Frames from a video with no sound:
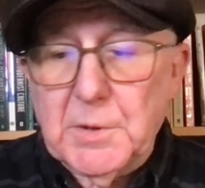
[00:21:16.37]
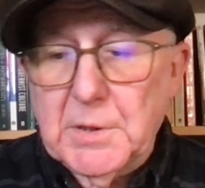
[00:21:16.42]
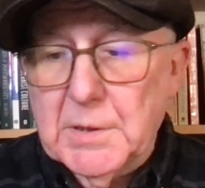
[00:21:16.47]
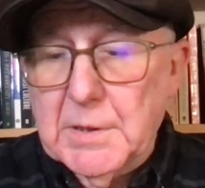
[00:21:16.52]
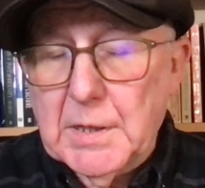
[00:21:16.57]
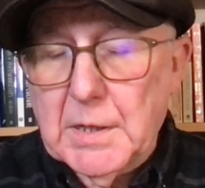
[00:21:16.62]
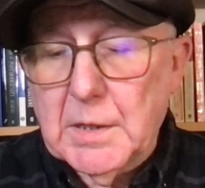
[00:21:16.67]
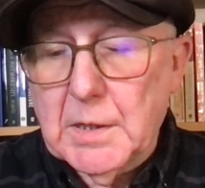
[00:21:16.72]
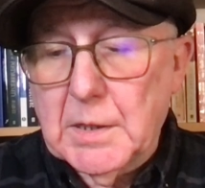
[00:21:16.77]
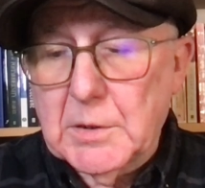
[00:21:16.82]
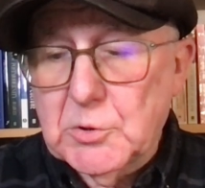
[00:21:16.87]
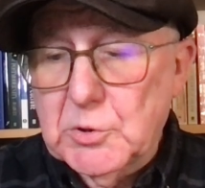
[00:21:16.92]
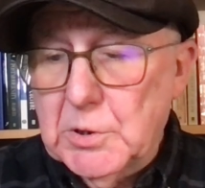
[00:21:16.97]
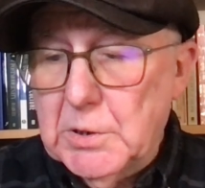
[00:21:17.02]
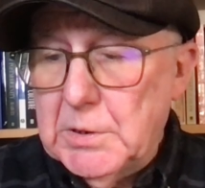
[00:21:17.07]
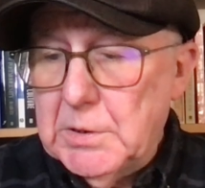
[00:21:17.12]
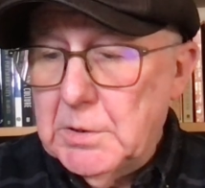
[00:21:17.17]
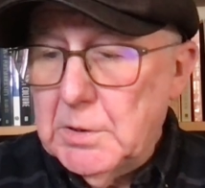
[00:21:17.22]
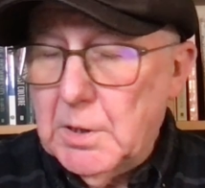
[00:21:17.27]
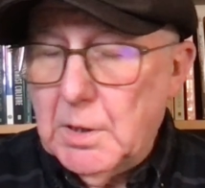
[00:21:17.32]
me in that,
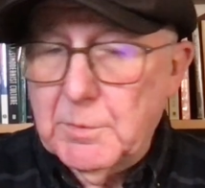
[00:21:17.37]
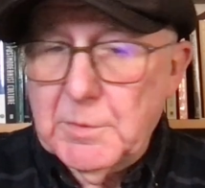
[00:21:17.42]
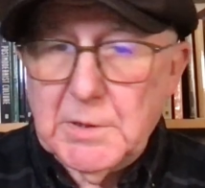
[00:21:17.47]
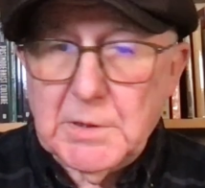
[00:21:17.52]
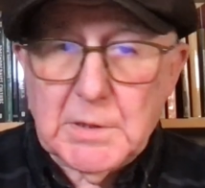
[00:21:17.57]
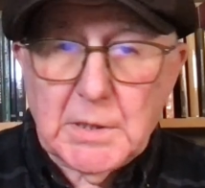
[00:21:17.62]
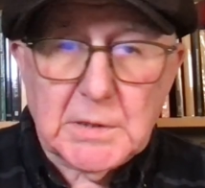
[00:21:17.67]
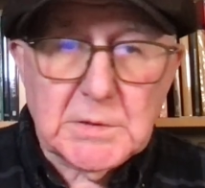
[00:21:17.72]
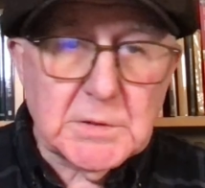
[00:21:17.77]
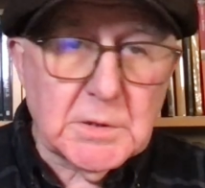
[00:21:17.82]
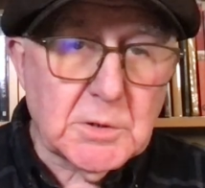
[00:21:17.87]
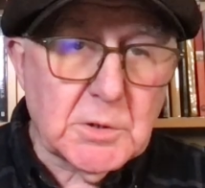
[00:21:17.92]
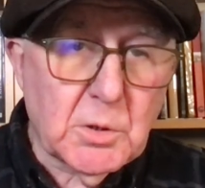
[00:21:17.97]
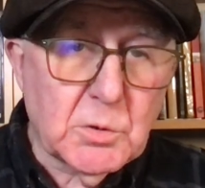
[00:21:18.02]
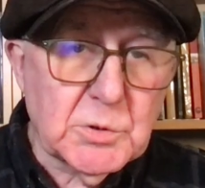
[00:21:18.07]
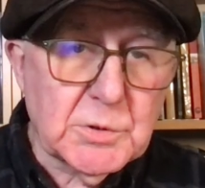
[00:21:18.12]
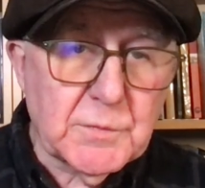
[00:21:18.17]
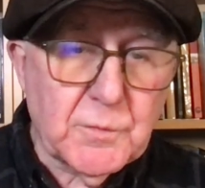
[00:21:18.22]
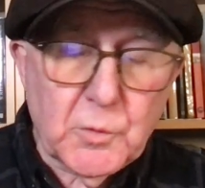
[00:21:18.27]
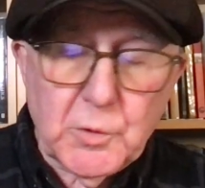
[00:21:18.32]
actually. I mean, that's a
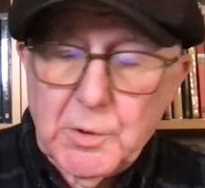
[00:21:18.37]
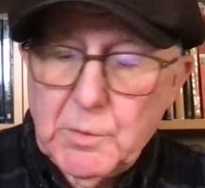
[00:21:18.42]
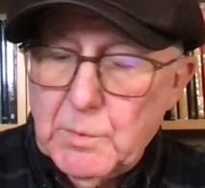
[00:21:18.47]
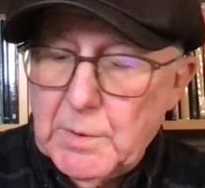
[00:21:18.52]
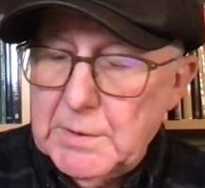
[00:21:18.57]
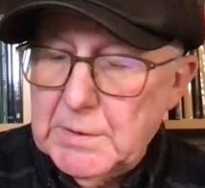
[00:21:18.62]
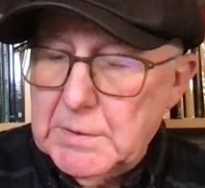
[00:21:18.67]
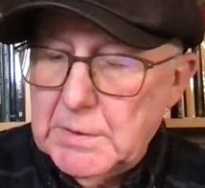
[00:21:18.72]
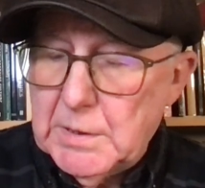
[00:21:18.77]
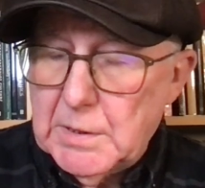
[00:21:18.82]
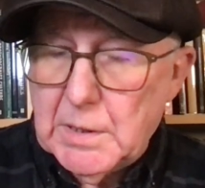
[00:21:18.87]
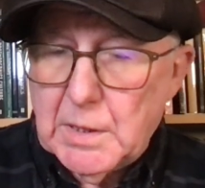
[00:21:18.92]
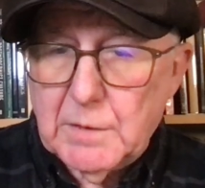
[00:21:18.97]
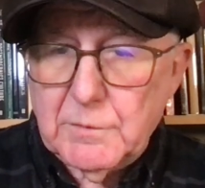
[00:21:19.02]
toast for you right there.